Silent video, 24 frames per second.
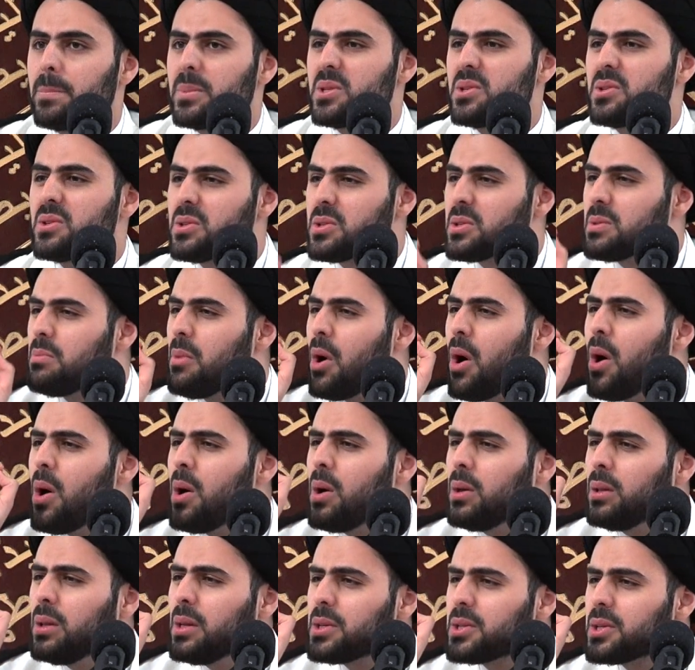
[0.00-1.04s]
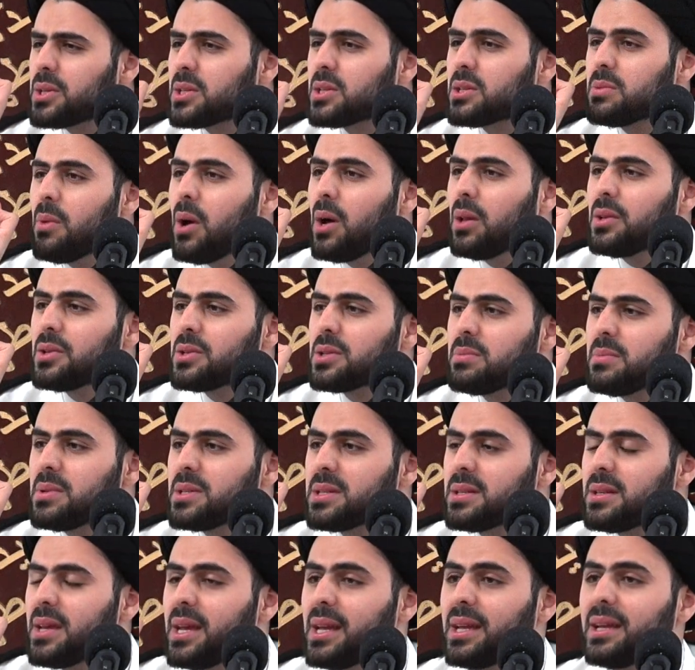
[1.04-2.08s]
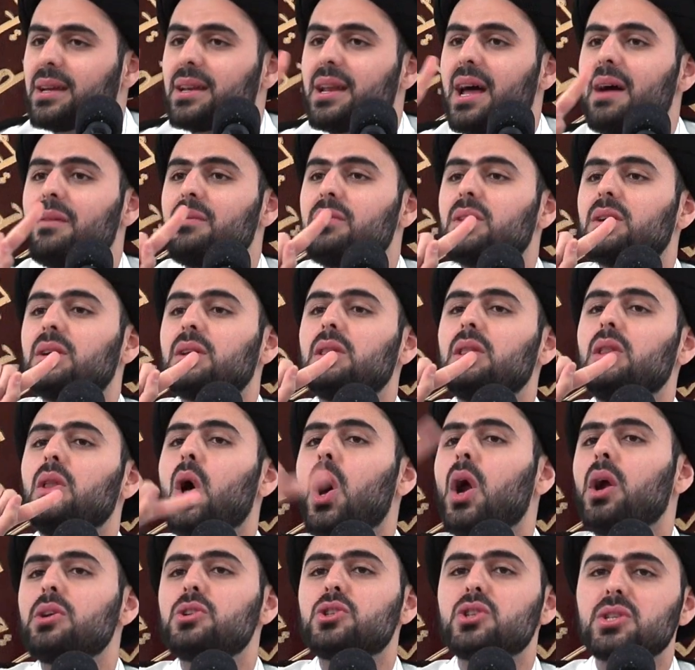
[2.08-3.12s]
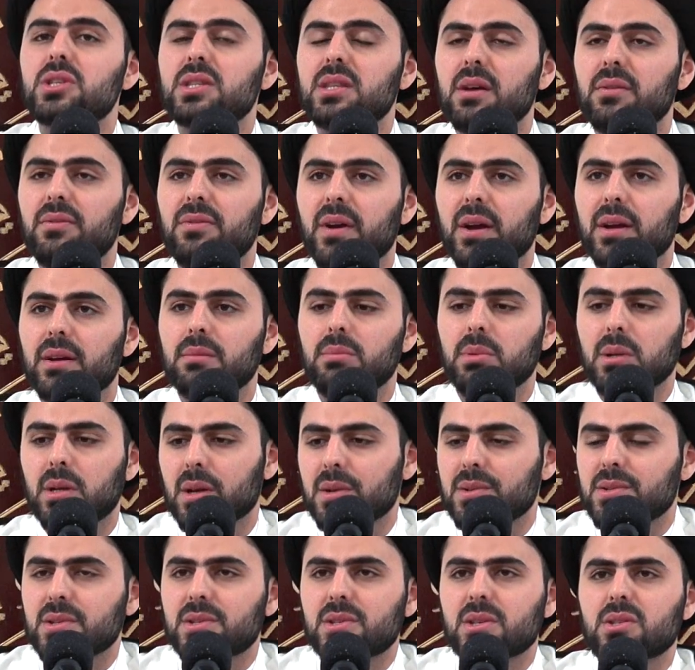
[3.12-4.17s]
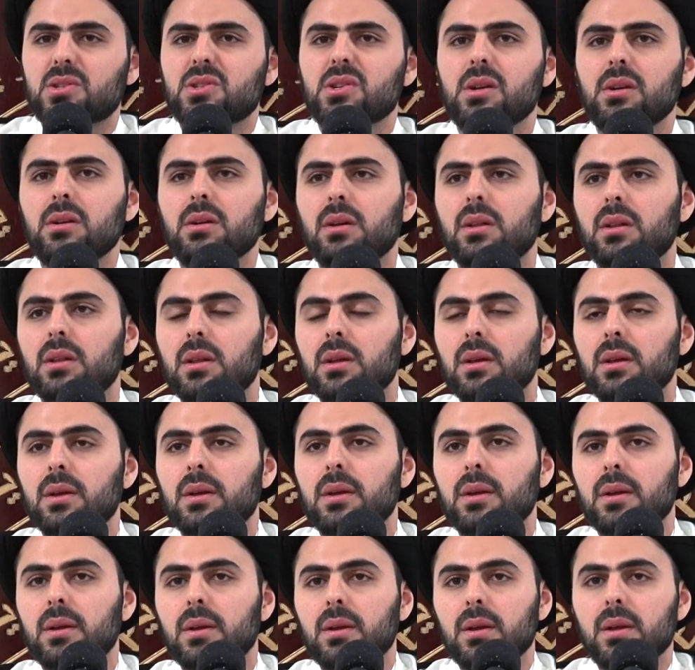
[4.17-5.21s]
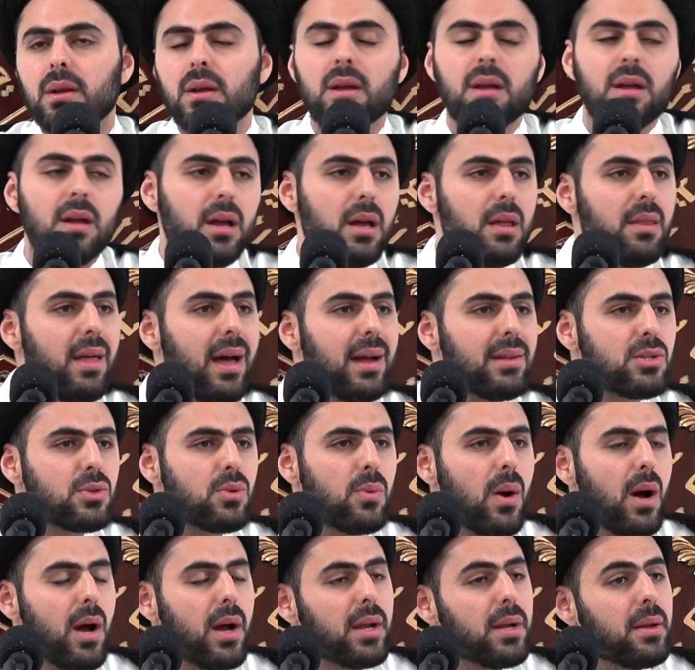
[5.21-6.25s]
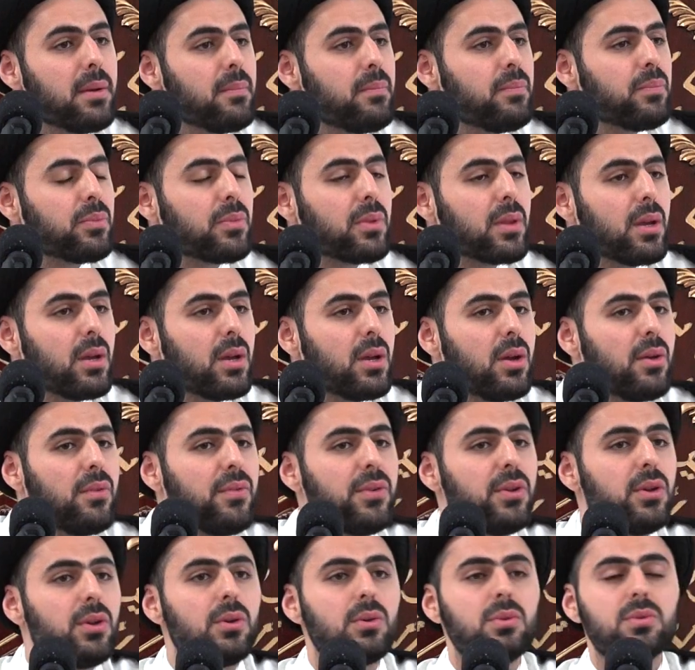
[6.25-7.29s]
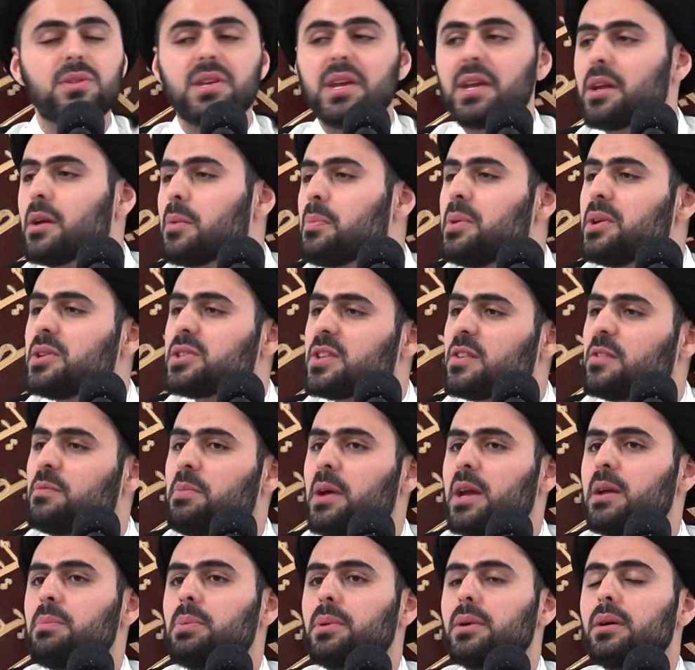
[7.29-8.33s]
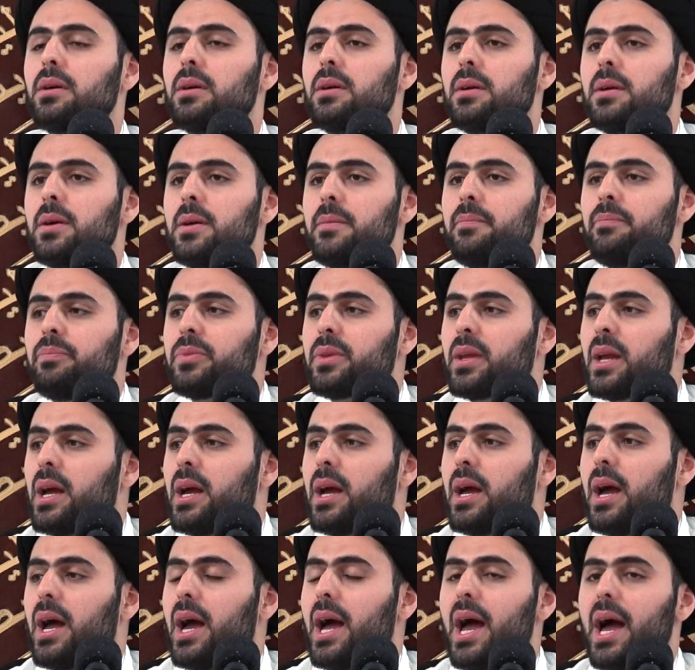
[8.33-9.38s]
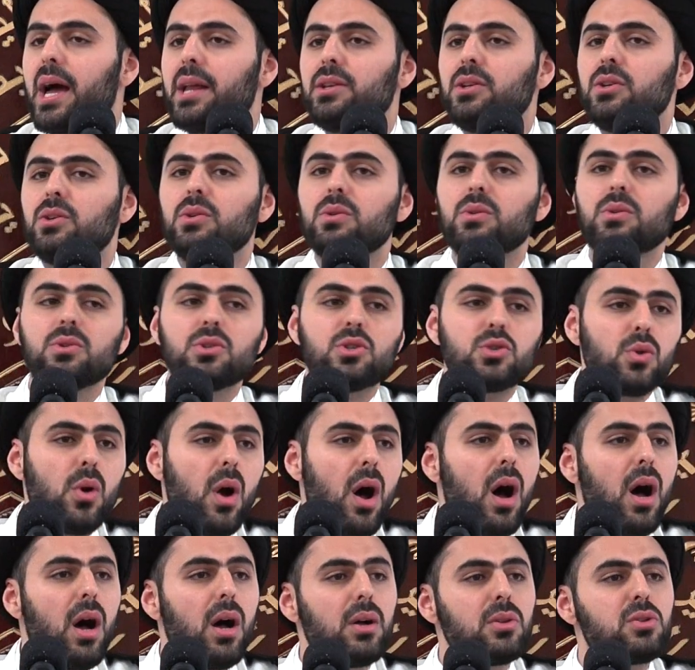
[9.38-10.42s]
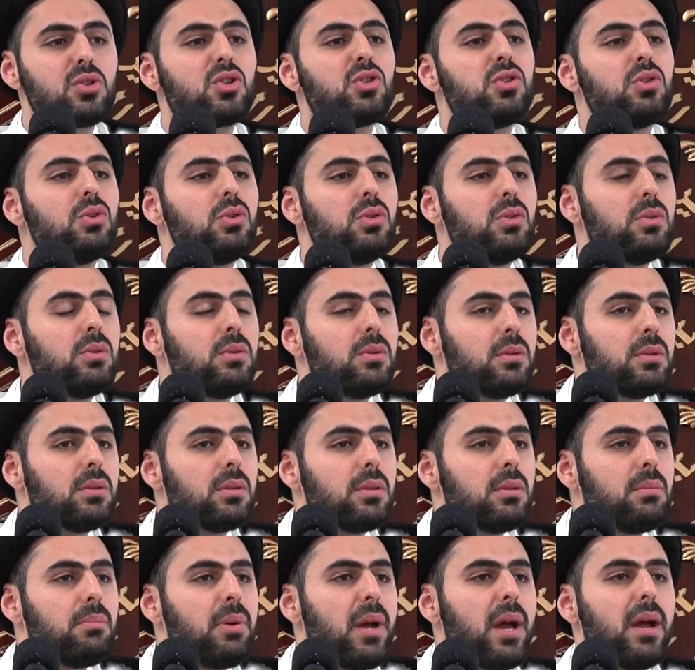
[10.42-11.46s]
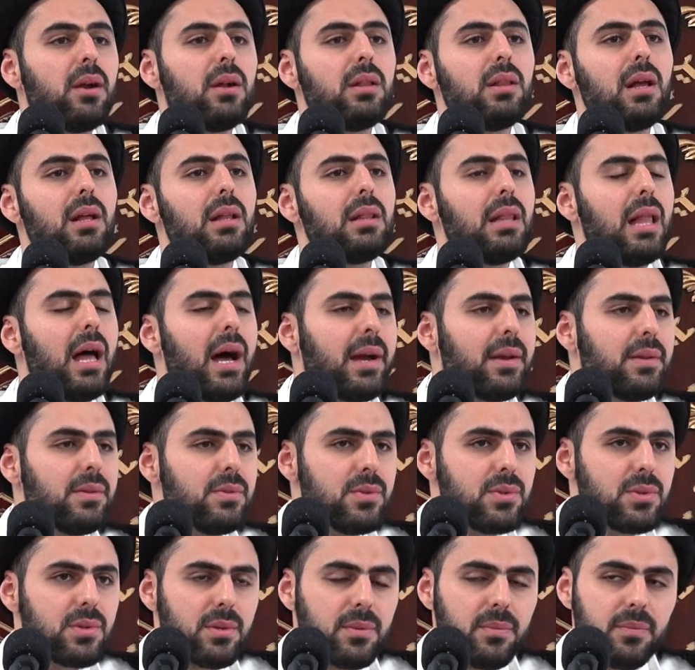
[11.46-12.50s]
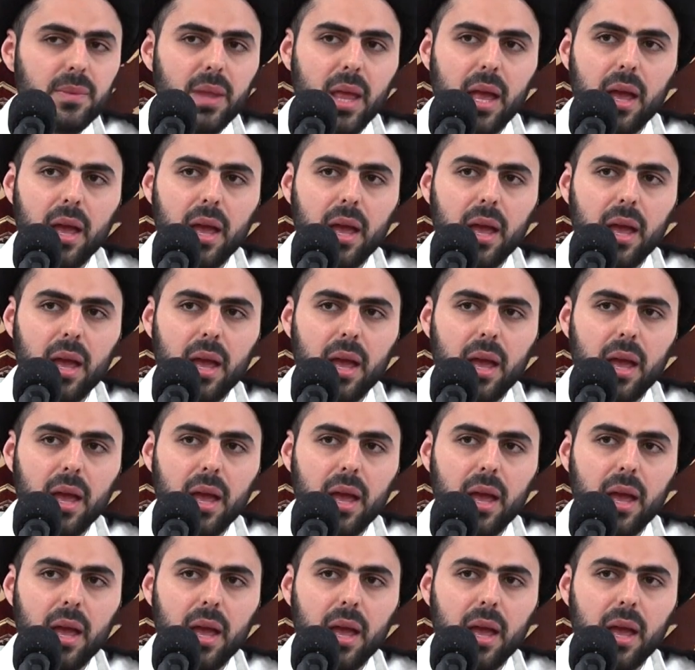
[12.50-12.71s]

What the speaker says: Smallest mistake can have the largest effect because it's eternal. And that's why if you take a piece of paper and you draw 2 parallel lines,